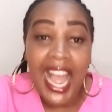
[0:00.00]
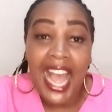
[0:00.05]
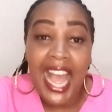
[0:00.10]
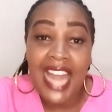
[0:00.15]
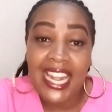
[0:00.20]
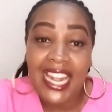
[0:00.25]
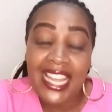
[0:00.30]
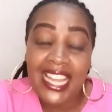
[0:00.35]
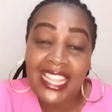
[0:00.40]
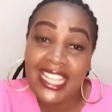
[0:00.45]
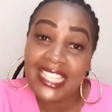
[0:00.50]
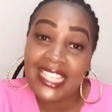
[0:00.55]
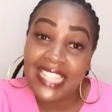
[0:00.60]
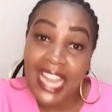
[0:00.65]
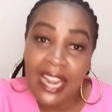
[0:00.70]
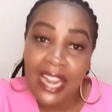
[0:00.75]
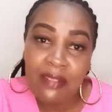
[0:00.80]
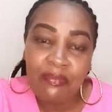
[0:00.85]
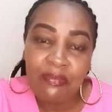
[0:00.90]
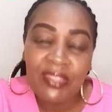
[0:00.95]
Another
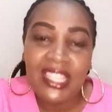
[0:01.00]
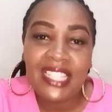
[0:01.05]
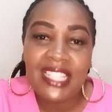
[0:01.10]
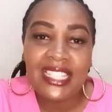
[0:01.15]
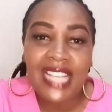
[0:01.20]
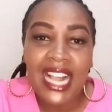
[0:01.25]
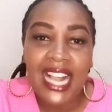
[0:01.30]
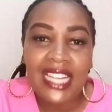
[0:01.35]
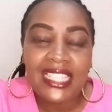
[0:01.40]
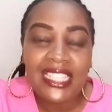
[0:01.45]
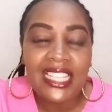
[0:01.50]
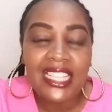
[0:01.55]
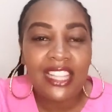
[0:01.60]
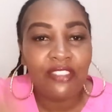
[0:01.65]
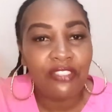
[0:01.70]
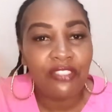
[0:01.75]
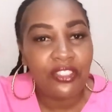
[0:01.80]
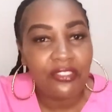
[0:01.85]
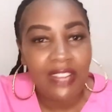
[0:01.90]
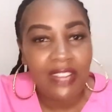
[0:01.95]
time, the
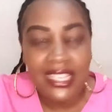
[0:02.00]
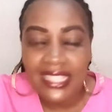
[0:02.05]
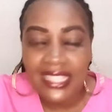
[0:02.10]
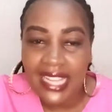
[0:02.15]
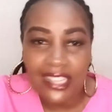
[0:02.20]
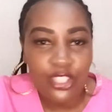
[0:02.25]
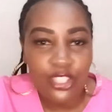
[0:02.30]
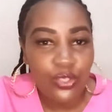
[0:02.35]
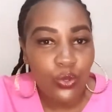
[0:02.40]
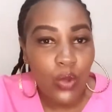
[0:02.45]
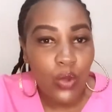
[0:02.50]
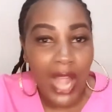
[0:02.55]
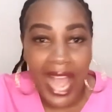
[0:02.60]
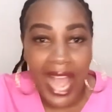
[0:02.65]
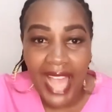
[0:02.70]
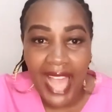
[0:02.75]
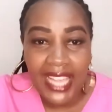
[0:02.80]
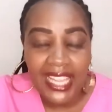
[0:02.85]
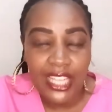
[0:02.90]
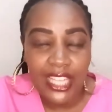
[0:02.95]
fevers are so
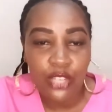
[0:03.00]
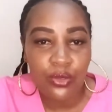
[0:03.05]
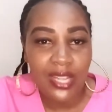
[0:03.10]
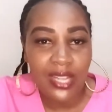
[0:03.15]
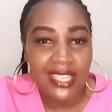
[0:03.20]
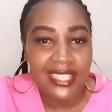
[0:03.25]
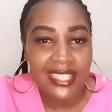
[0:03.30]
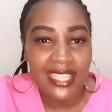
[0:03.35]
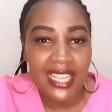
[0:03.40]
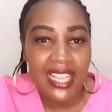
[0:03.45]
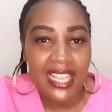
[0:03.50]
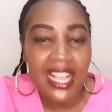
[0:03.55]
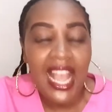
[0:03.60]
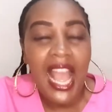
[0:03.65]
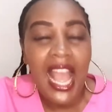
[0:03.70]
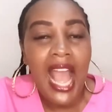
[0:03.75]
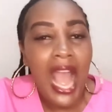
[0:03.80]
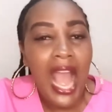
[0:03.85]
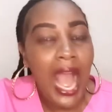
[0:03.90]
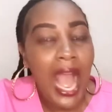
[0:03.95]
high and we are saying
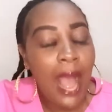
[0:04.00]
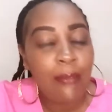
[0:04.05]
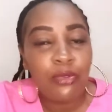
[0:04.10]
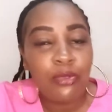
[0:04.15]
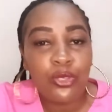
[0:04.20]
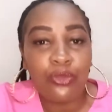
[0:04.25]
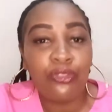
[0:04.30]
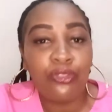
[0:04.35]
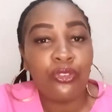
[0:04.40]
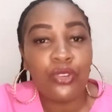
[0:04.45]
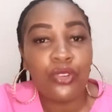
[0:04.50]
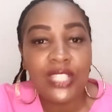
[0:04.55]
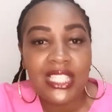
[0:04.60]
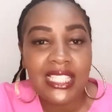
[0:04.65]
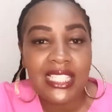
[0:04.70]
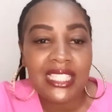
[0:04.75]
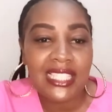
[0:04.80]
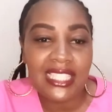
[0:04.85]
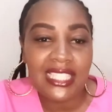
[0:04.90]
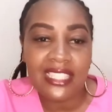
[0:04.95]
up to
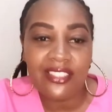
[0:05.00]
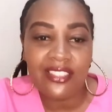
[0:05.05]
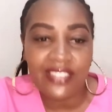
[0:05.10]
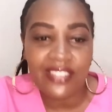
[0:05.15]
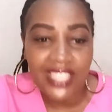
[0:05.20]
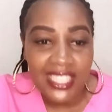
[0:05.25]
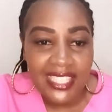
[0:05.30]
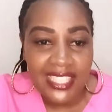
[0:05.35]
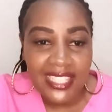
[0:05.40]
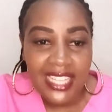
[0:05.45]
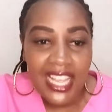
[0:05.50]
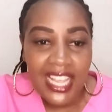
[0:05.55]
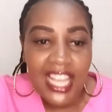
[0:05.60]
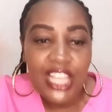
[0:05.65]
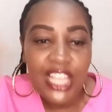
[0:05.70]
40 degrees.